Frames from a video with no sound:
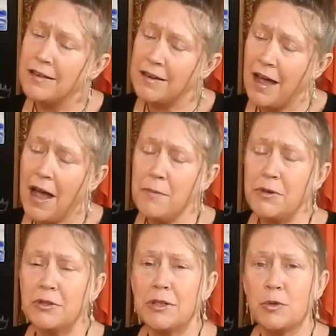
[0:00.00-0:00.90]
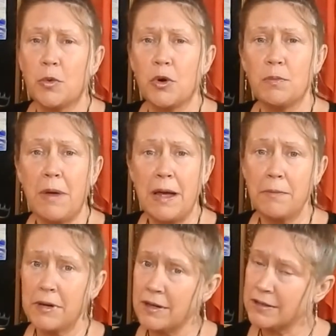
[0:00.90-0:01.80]
Now, I'm using the word
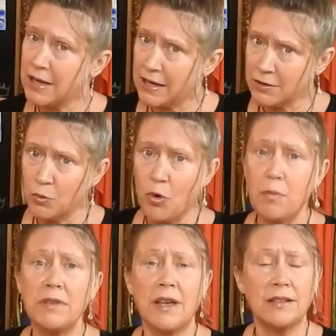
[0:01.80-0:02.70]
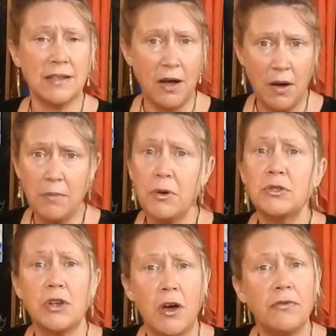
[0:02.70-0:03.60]
ma'am because as a woman, that's how I'm
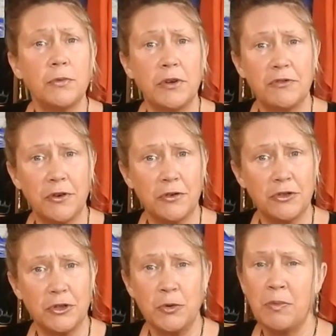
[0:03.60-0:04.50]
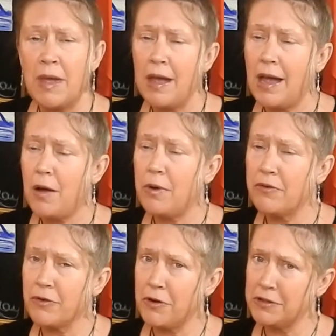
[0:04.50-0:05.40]
most often referred to.
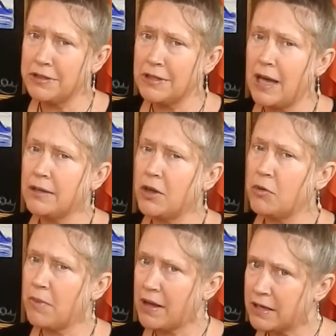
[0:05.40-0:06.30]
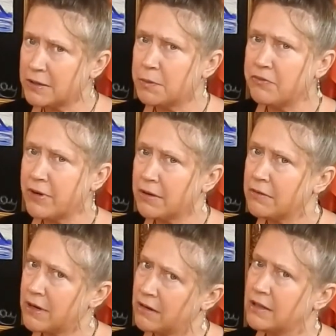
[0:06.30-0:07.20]
However, on a side note, my husband
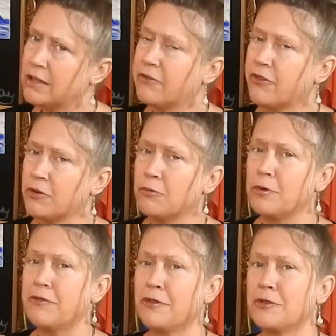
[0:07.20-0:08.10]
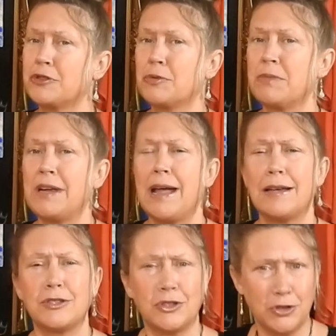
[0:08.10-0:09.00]
very rarely refers to me
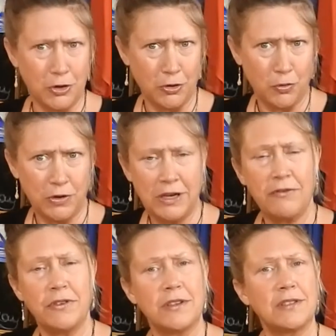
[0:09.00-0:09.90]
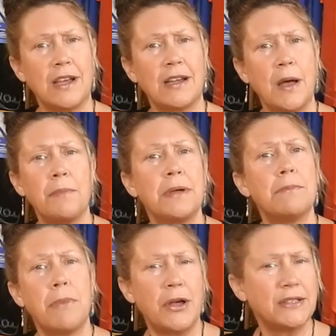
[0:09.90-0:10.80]
as sir. When he feels like I'm
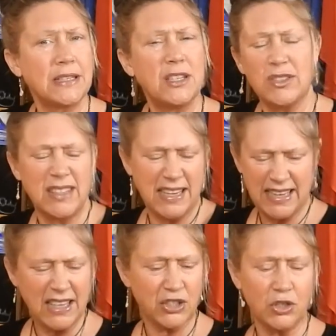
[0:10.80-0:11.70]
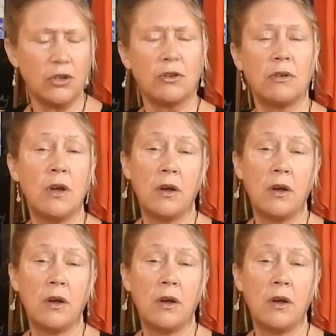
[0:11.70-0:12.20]
being bossy, he'll say, "Yes, sir."